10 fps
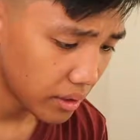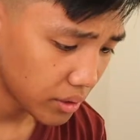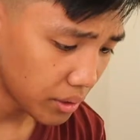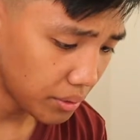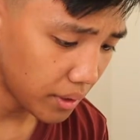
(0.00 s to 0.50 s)

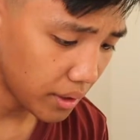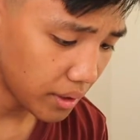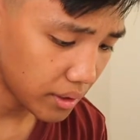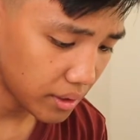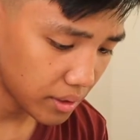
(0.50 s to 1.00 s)
So
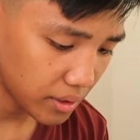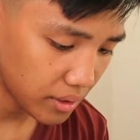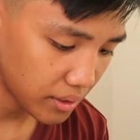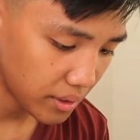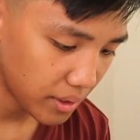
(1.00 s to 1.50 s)
far it's
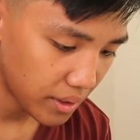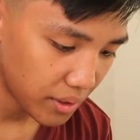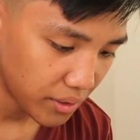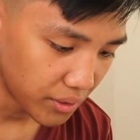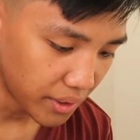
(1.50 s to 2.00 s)

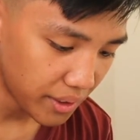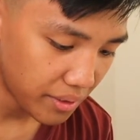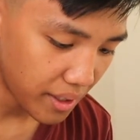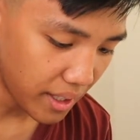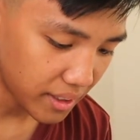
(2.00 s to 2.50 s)
really
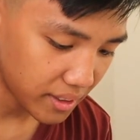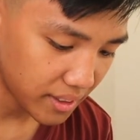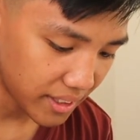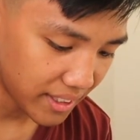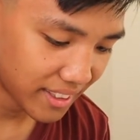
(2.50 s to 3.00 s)
fast.
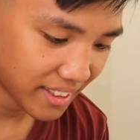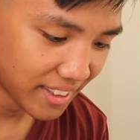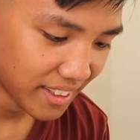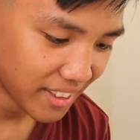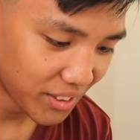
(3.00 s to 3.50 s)

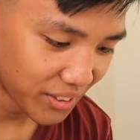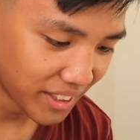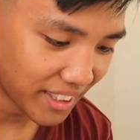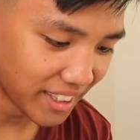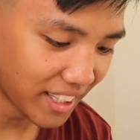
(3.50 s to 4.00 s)
It's
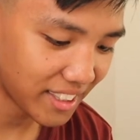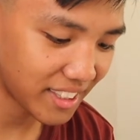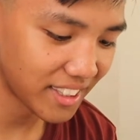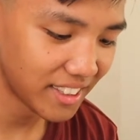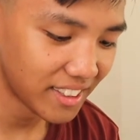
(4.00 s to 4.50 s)
really
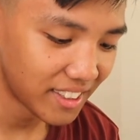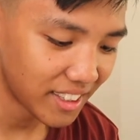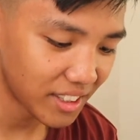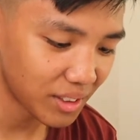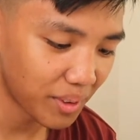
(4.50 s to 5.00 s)
nice.
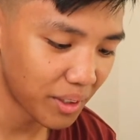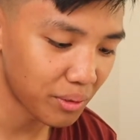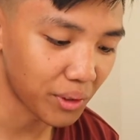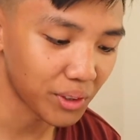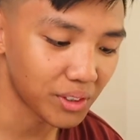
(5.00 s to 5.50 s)
This is my
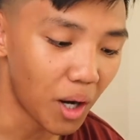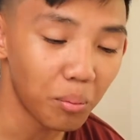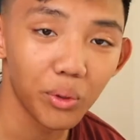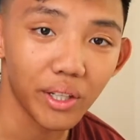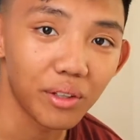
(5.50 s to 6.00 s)
first
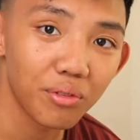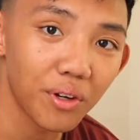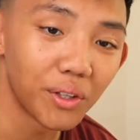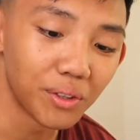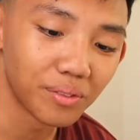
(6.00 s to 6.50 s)
upgraded
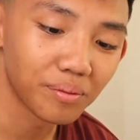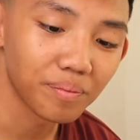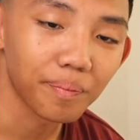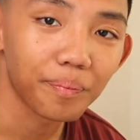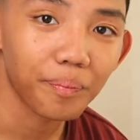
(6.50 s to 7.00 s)
phone
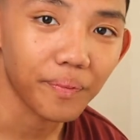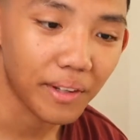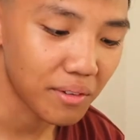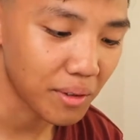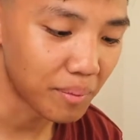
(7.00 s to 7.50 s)

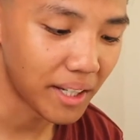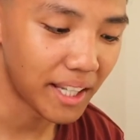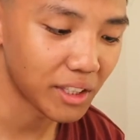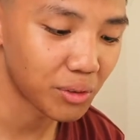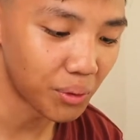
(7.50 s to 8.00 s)
from my
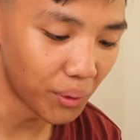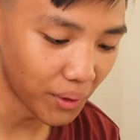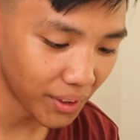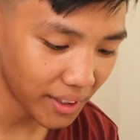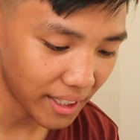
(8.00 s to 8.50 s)

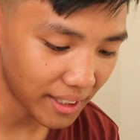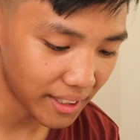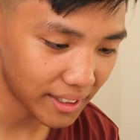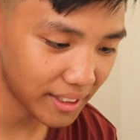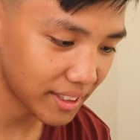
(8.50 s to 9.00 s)
S4, and
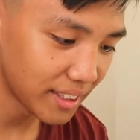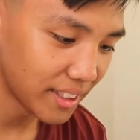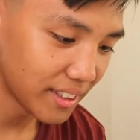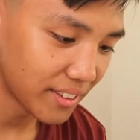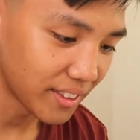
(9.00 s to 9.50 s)
it's
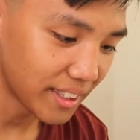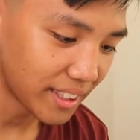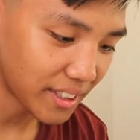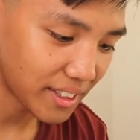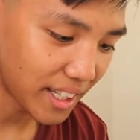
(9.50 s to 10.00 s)
really
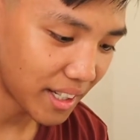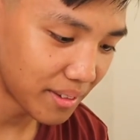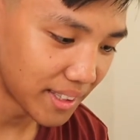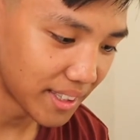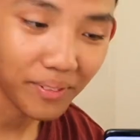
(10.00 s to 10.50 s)
nice to
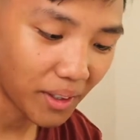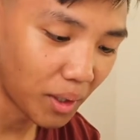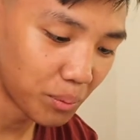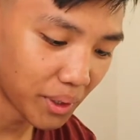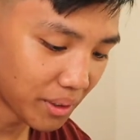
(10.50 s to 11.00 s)
have a
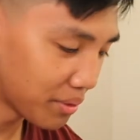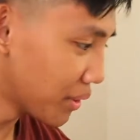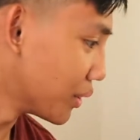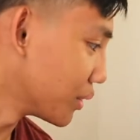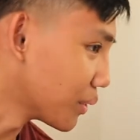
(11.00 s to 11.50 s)
upgraded
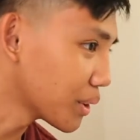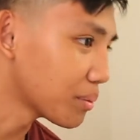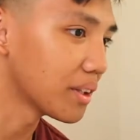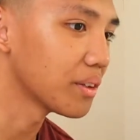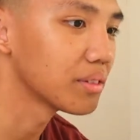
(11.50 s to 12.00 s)
phone. Where's
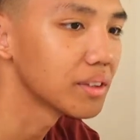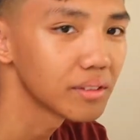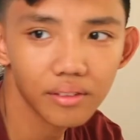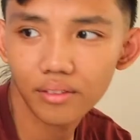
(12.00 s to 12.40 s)
my other phone?